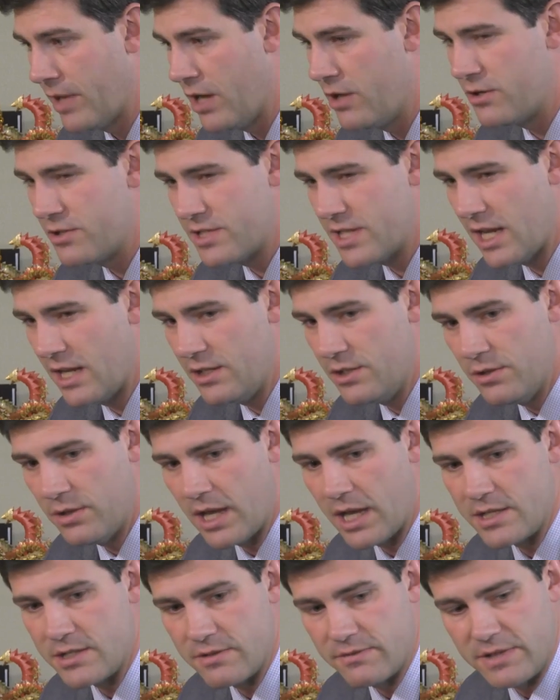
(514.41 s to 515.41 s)
I understand you
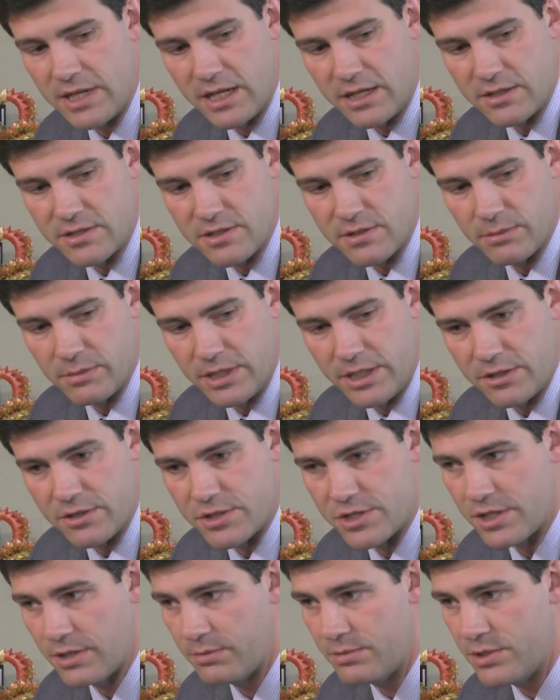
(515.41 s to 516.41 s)
guys have taken some
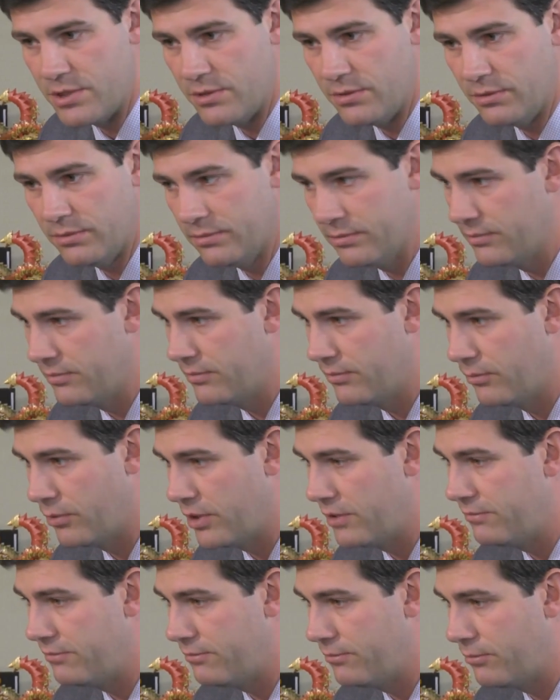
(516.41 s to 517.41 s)
leadership too.
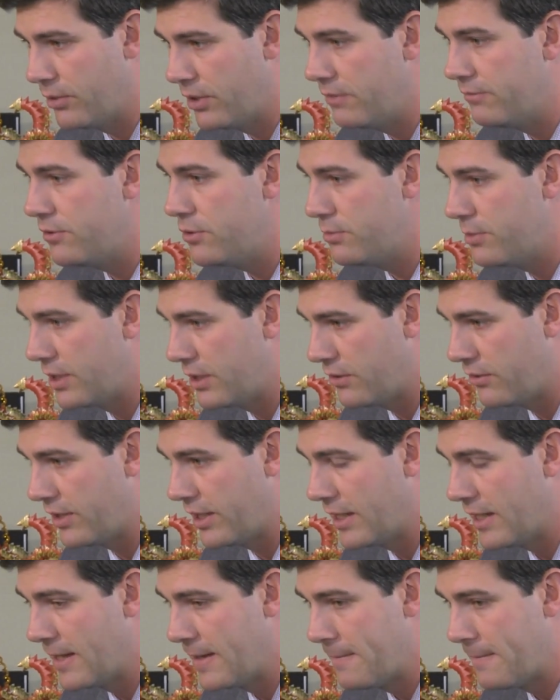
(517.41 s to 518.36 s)
What have you been doing?